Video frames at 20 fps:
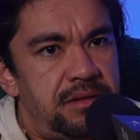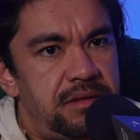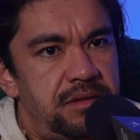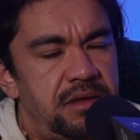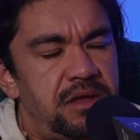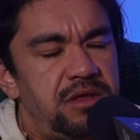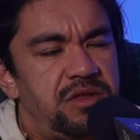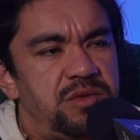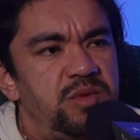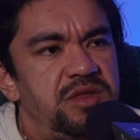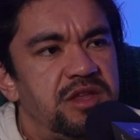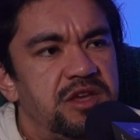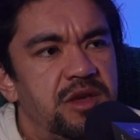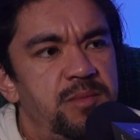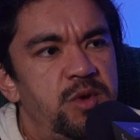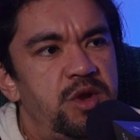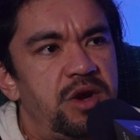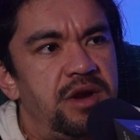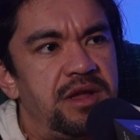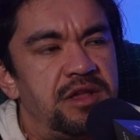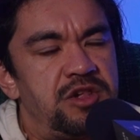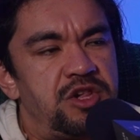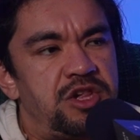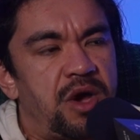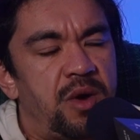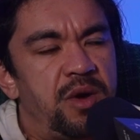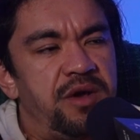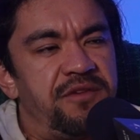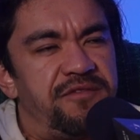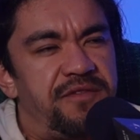the community and
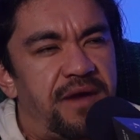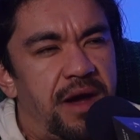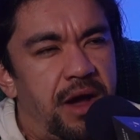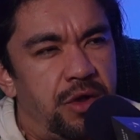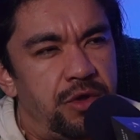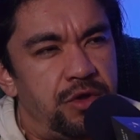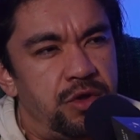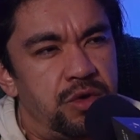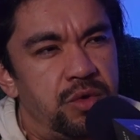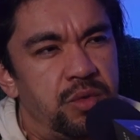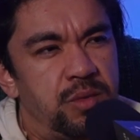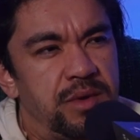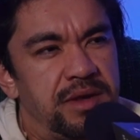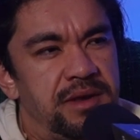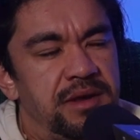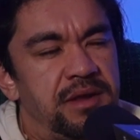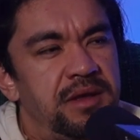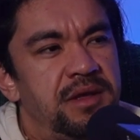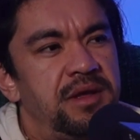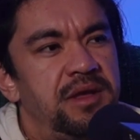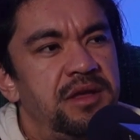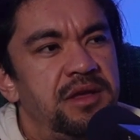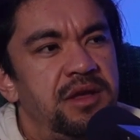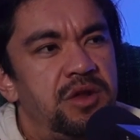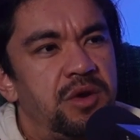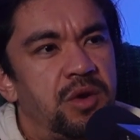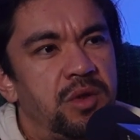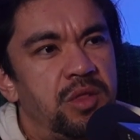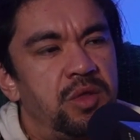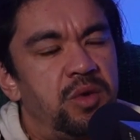showing value and
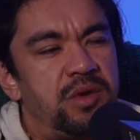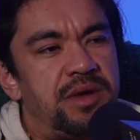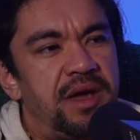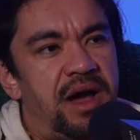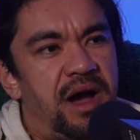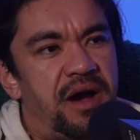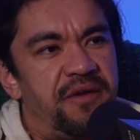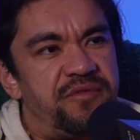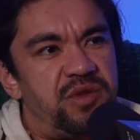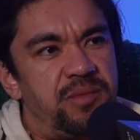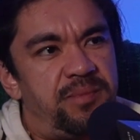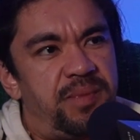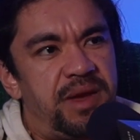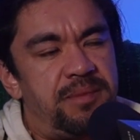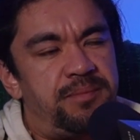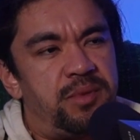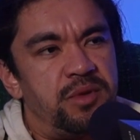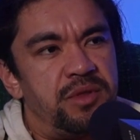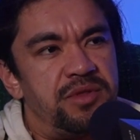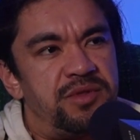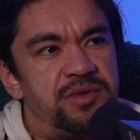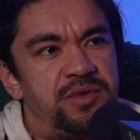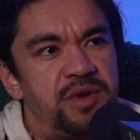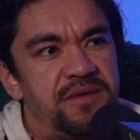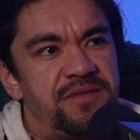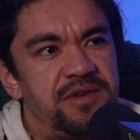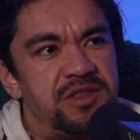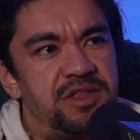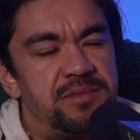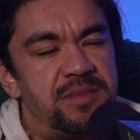looking after people and
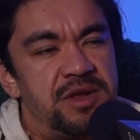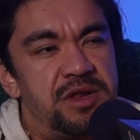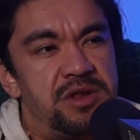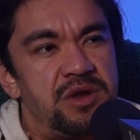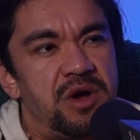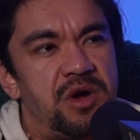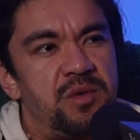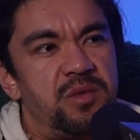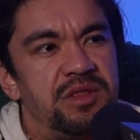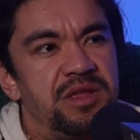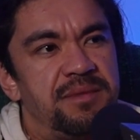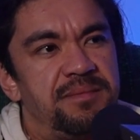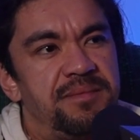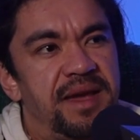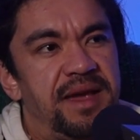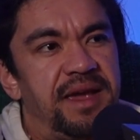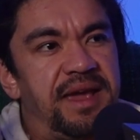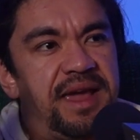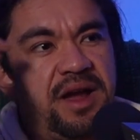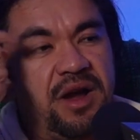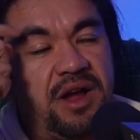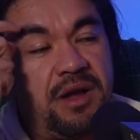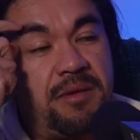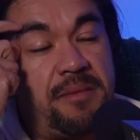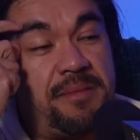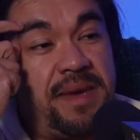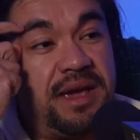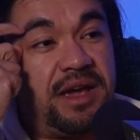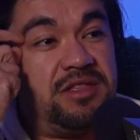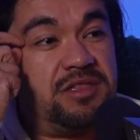serving them and not really caring
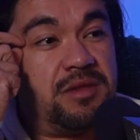about making